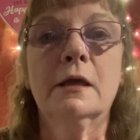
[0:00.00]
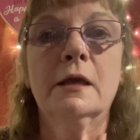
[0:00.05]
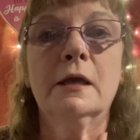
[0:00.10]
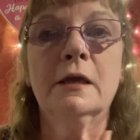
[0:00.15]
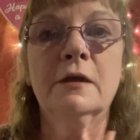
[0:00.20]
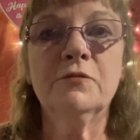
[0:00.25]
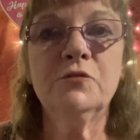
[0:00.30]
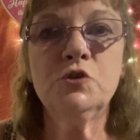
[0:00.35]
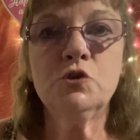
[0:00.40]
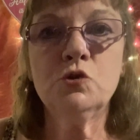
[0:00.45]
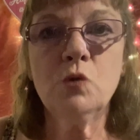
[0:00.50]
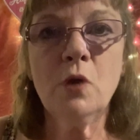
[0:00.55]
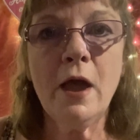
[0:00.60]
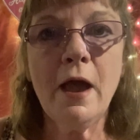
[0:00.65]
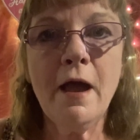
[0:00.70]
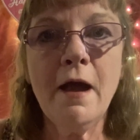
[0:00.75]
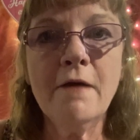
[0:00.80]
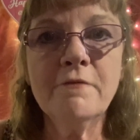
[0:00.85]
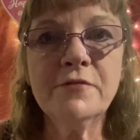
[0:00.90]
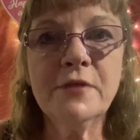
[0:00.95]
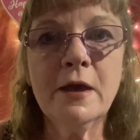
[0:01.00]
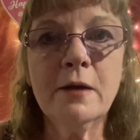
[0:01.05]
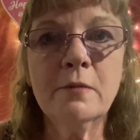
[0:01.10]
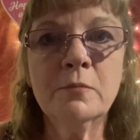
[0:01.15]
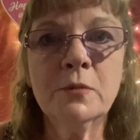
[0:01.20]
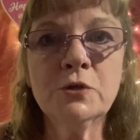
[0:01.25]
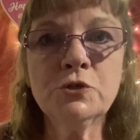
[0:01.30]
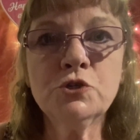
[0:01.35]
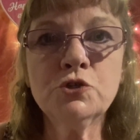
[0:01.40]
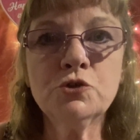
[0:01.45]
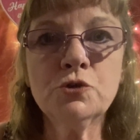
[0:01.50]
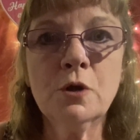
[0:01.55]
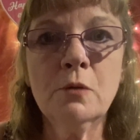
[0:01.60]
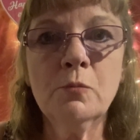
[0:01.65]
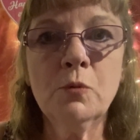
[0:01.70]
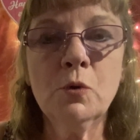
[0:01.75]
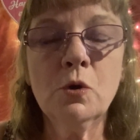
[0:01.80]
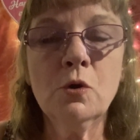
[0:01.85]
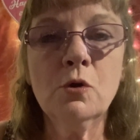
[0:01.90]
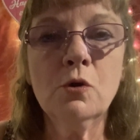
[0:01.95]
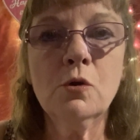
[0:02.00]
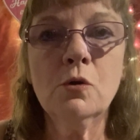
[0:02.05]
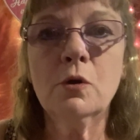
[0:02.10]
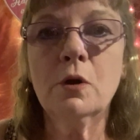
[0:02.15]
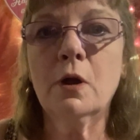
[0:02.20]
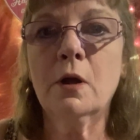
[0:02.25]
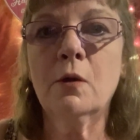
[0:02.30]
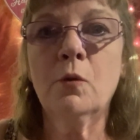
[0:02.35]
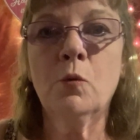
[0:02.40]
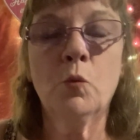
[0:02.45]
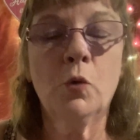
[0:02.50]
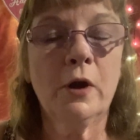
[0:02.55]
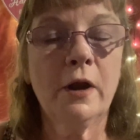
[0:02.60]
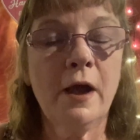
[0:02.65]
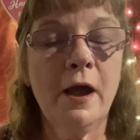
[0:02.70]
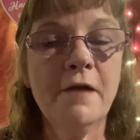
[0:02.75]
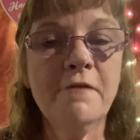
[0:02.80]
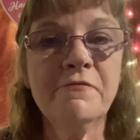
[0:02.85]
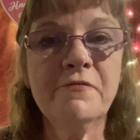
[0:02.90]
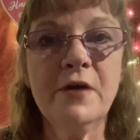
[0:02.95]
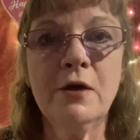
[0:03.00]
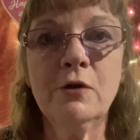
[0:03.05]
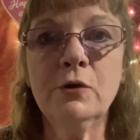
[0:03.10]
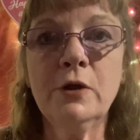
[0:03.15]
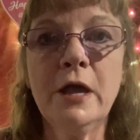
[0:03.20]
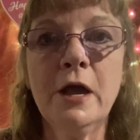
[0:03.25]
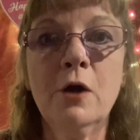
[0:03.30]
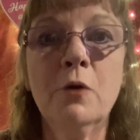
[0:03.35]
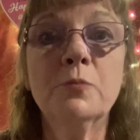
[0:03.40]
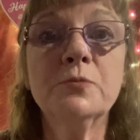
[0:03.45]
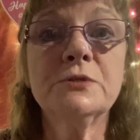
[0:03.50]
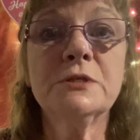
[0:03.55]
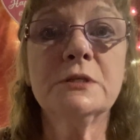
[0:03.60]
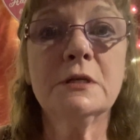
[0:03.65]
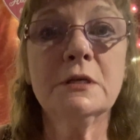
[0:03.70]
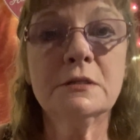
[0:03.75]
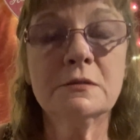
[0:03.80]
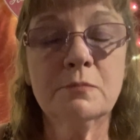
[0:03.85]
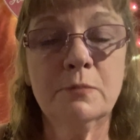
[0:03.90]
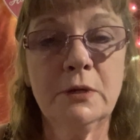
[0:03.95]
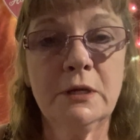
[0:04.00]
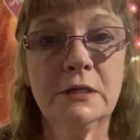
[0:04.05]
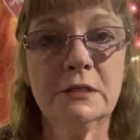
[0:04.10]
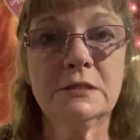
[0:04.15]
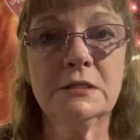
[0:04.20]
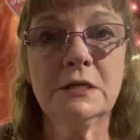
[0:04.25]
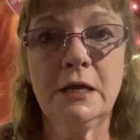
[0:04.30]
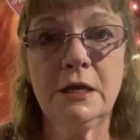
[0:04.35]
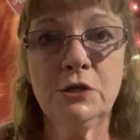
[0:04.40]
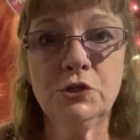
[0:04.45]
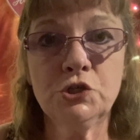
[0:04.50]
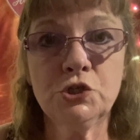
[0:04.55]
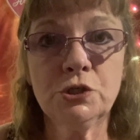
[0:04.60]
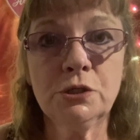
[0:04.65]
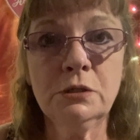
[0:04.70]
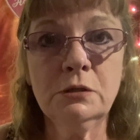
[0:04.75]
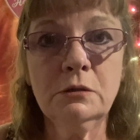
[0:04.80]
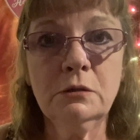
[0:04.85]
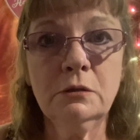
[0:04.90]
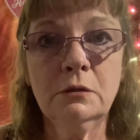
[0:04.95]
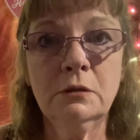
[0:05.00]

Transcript: If you have that much trouble, what I found helps is meditation,